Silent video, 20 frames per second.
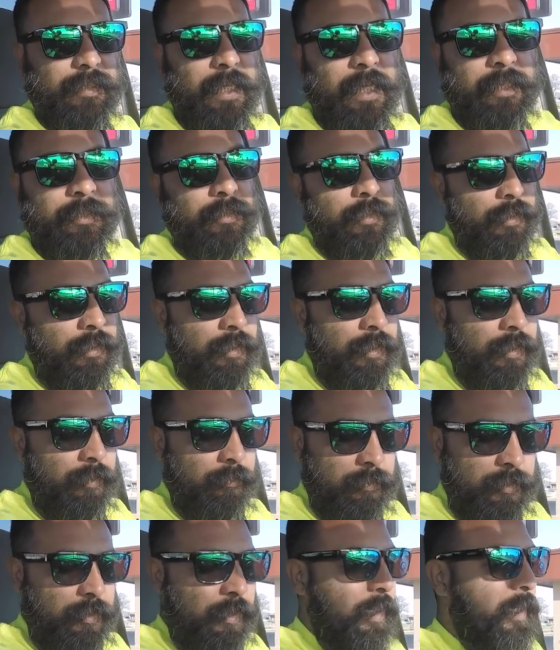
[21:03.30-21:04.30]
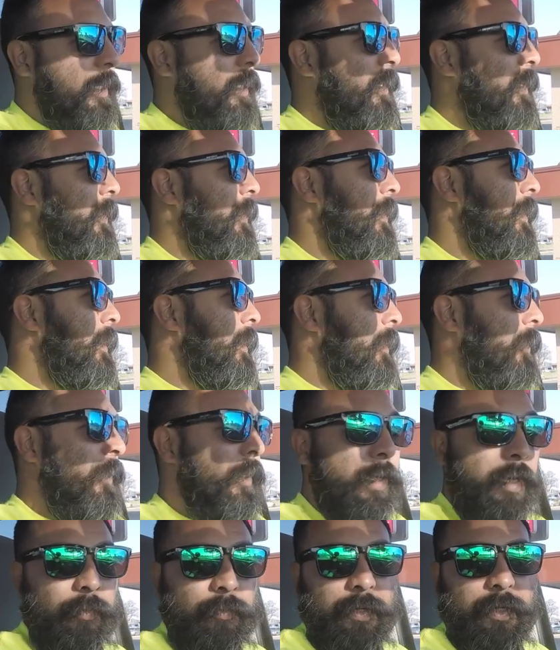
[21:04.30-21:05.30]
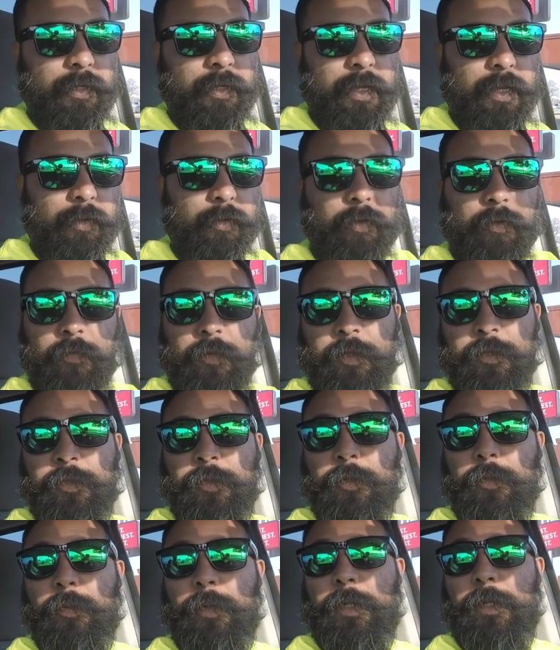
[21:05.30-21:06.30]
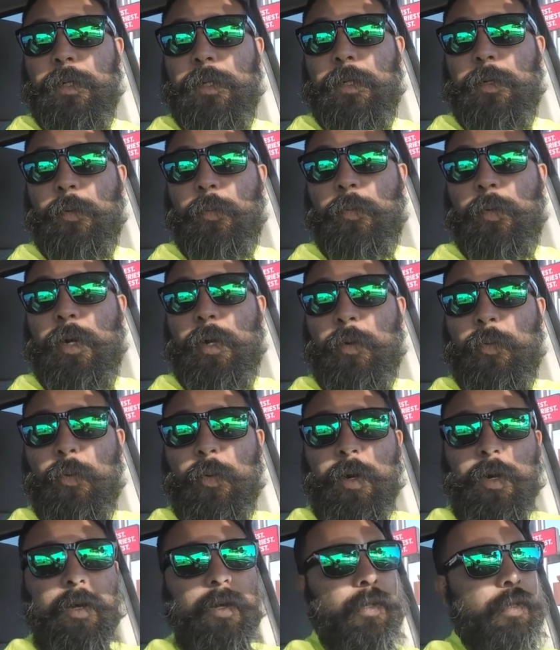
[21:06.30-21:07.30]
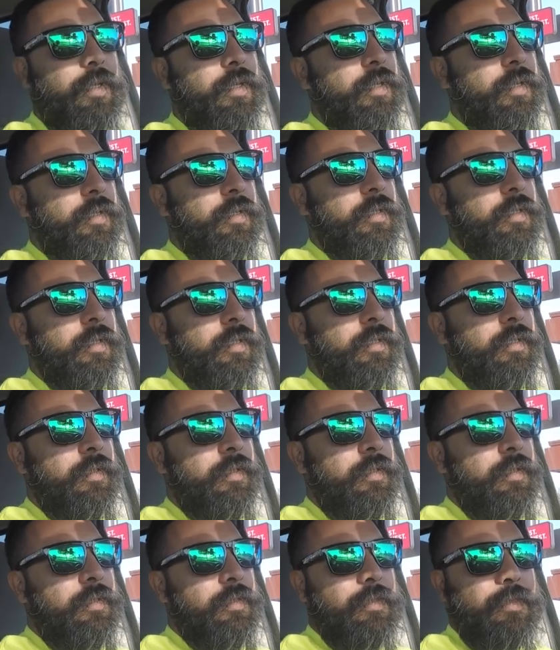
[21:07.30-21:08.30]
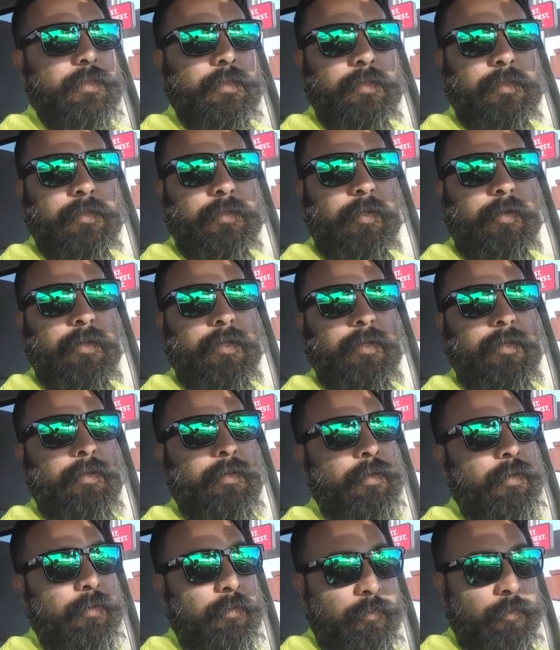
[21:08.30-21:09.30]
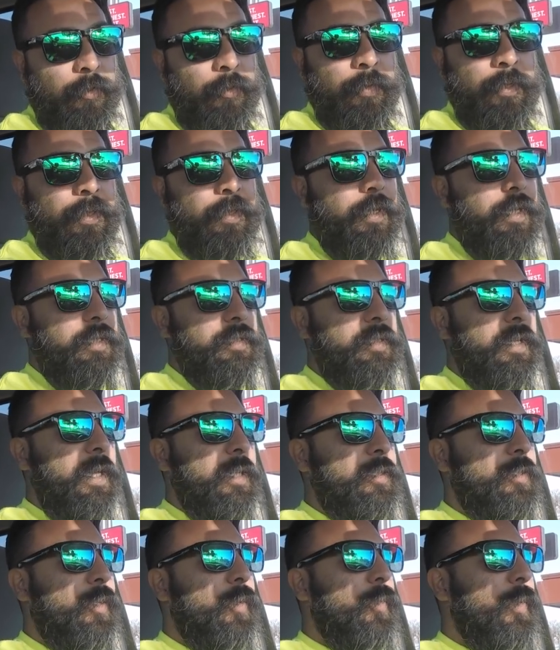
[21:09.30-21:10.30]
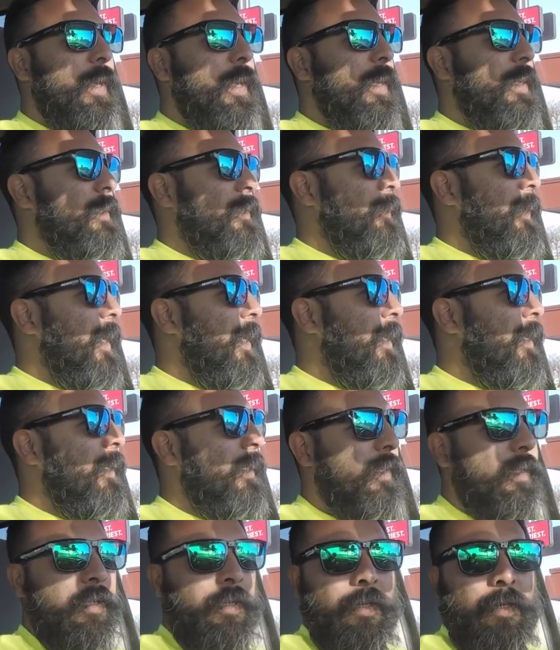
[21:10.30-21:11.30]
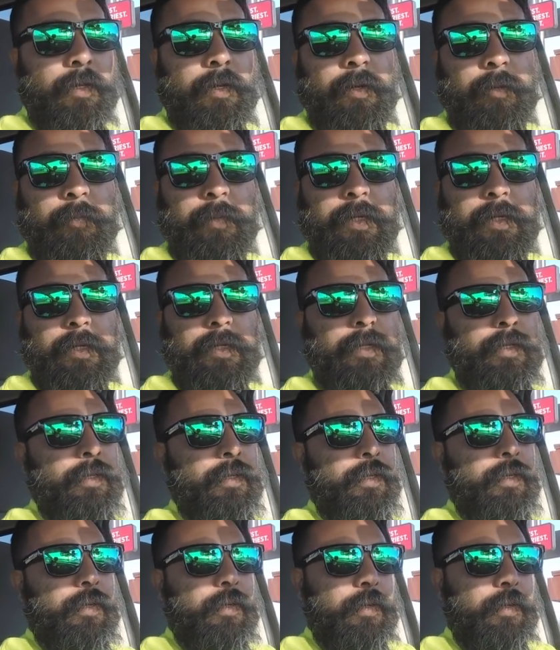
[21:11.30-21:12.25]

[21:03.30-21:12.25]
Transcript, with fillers: Actually here in Mesquite. Then I'm gonna head over to Rockwall and start doing these HOAs, man. I'm gonna